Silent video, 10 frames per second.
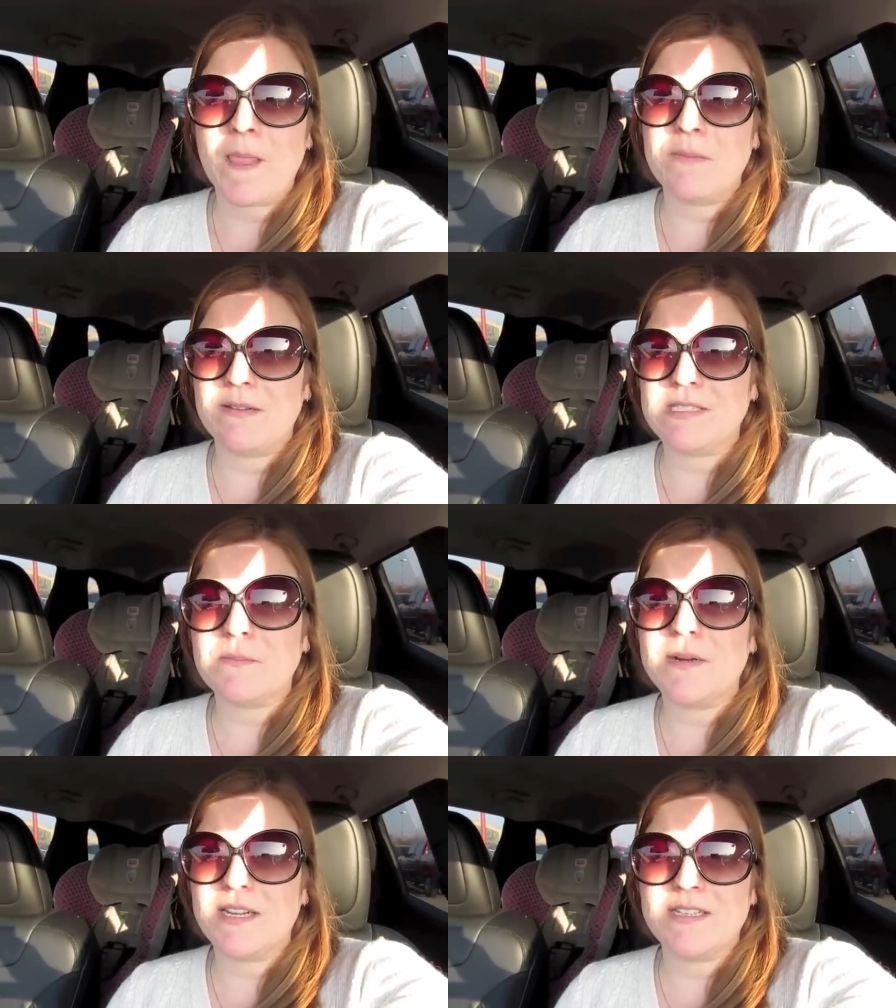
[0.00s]
But it was a
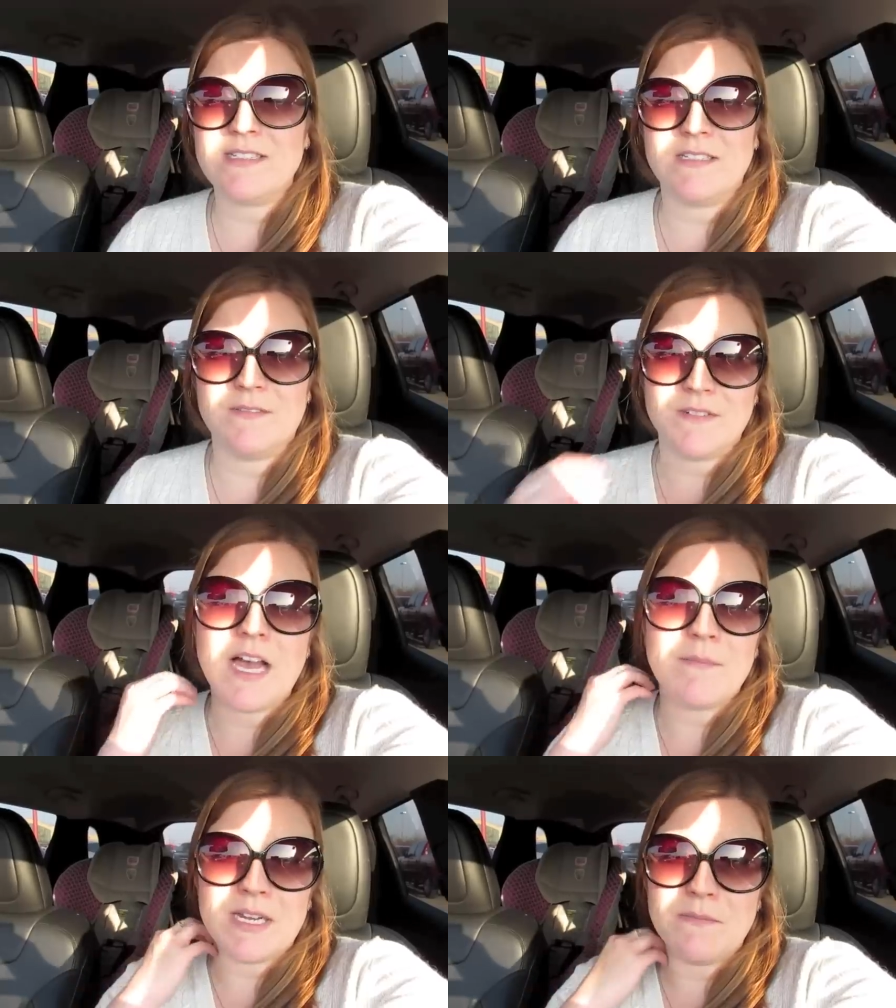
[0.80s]
pretty good deal for
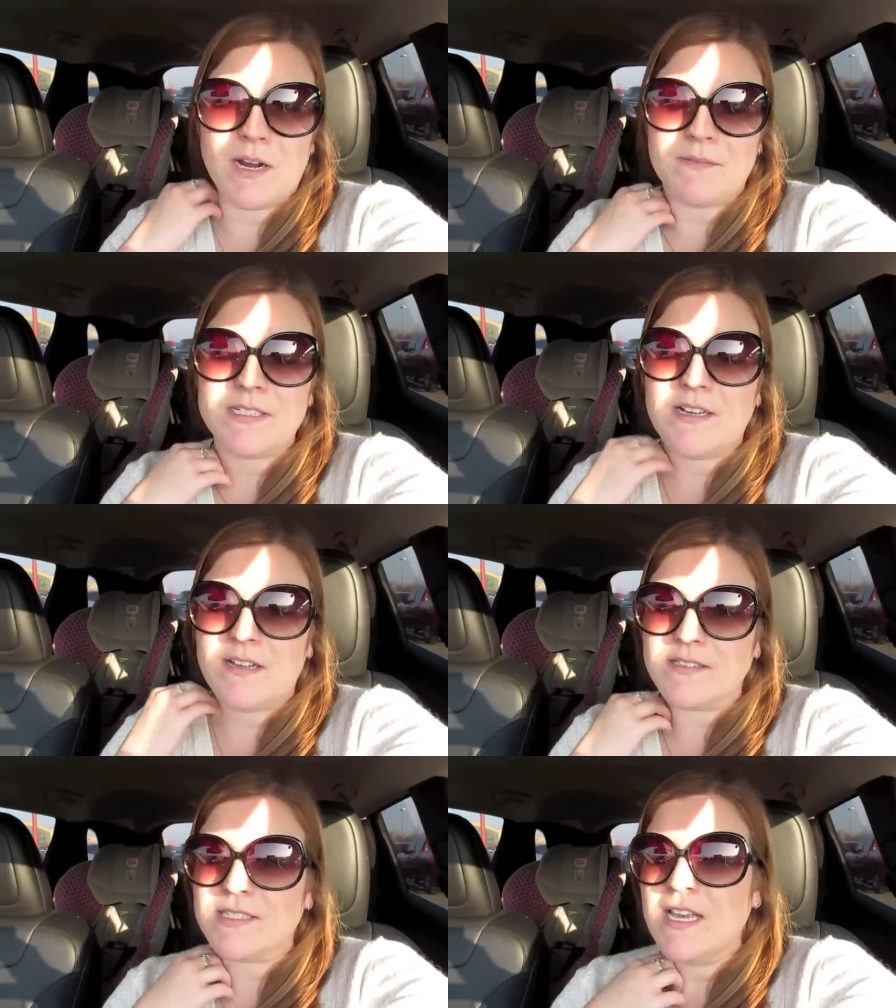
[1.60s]
that many Barbie
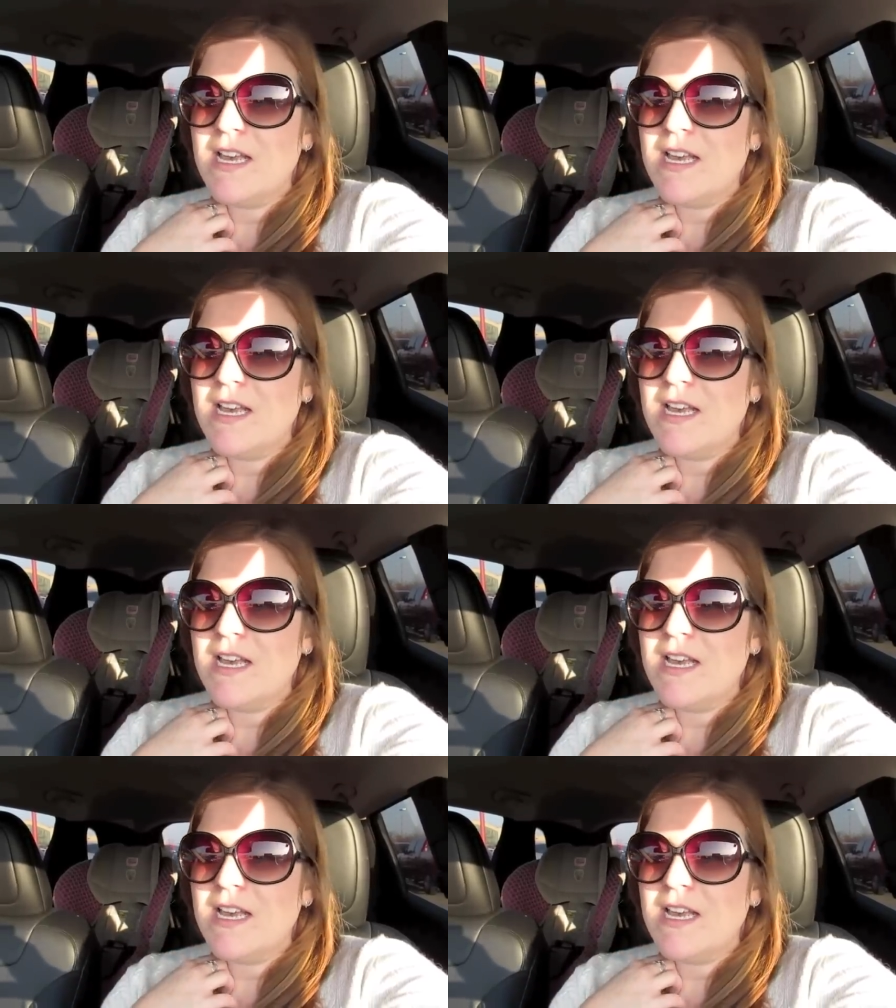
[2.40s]
dolls.